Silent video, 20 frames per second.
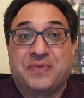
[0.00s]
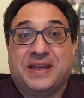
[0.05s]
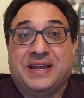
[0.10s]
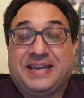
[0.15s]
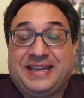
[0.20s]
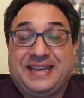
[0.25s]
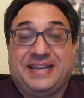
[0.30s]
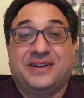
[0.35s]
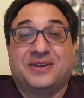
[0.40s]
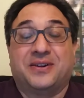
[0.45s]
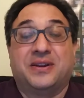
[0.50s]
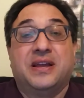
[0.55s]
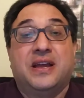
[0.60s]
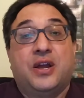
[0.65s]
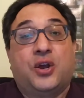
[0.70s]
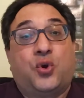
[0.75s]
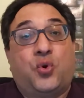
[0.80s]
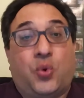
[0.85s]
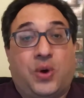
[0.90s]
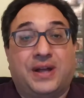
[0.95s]
Here,
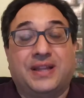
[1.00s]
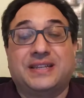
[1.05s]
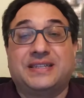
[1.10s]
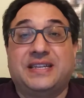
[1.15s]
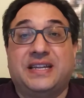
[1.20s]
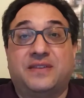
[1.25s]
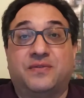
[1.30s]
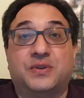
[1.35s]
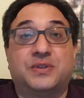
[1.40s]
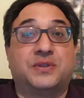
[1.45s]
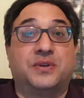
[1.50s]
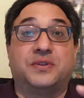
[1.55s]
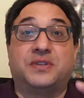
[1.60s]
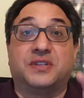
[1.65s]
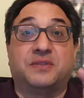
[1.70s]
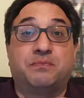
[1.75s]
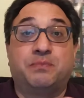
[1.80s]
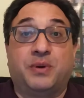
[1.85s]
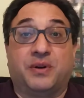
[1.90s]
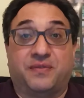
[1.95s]
qualitative research
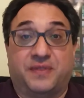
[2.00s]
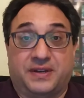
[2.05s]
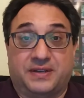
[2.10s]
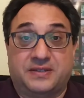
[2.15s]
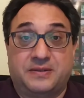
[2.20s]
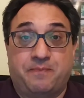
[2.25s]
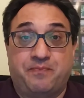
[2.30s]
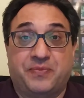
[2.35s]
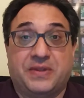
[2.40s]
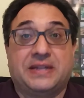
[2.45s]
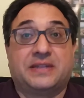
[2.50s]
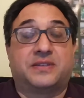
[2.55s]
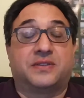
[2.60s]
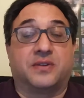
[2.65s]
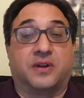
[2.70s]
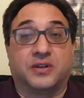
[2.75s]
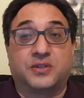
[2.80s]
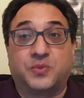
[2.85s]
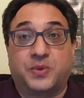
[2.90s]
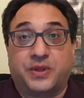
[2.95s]
is perfect. It
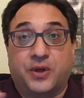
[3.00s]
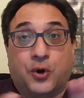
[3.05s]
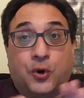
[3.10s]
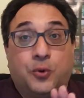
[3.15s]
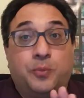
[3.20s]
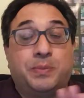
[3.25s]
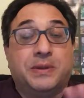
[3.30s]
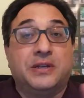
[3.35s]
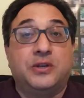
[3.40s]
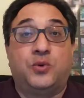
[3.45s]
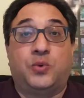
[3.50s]
starts with open